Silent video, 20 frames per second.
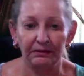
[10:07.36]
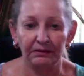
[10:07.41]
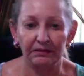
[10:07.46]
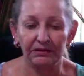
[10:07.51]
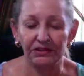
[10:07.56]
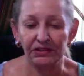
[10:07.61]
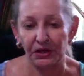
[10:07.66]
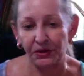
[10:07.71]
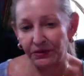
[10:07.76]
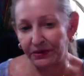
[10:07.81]

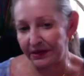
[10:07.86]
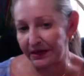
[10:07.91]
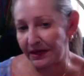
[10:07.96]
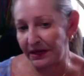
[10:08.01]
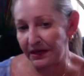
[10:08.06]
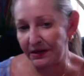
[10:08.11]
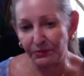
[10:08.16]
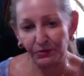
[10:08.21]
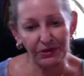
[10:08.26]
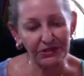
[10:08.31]
So
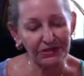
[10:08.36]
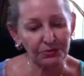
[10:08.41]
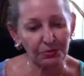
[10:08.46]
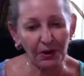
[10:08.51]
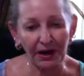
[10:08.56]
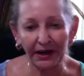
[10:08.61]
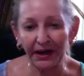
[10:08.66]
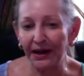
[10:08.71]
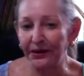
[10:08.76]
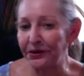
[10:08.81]
he was
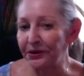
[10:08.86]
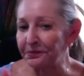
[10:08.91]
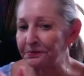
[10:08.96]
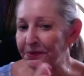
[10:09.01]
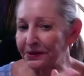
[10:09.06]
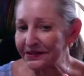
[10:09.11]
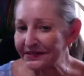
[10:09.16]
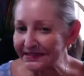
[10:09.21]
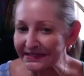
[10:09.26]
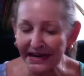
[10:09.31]
100%
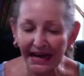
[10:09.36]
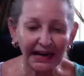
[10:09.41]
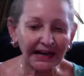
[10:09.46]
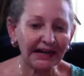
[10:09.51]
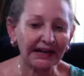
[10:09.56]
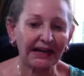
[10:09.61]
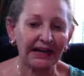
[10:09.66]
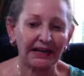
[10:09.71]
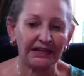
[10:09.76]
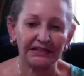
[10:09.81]

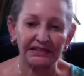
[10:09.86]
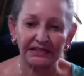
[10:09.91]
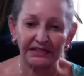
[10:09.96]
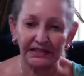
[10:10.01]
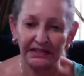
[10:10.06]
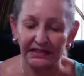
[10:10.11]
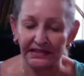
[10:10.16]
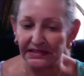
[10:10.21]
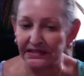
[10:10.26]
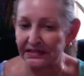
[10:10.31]
against
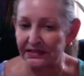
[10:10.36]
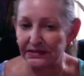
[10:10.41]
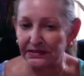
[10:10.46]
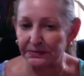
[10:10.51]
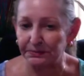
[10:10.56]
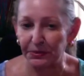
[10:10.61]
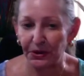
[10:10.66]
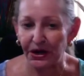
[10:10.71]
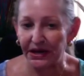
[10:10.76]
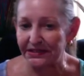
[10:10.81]
this
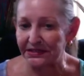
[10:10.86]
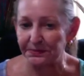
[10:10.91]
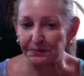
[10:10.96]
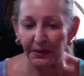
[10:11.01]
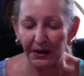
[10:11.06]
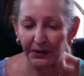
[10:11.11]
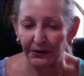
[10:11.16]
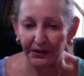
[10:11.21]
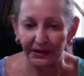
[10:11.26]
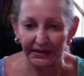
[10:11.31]

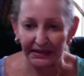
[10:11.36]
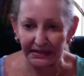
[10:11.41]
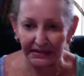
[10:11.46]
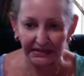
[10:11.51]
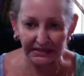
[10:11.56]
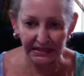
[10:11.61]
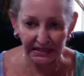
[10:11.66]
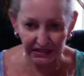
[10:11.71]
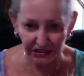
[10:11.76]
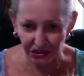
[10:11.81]
prosperity
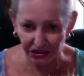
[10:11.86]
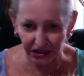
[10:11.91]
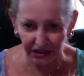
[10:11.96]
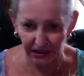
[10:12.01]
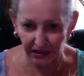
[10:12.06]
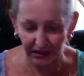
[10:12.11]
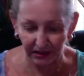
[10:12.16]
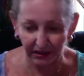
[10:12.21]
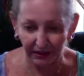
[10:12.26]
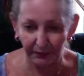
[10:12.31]

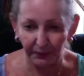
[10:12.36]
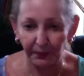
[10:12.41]
teaching.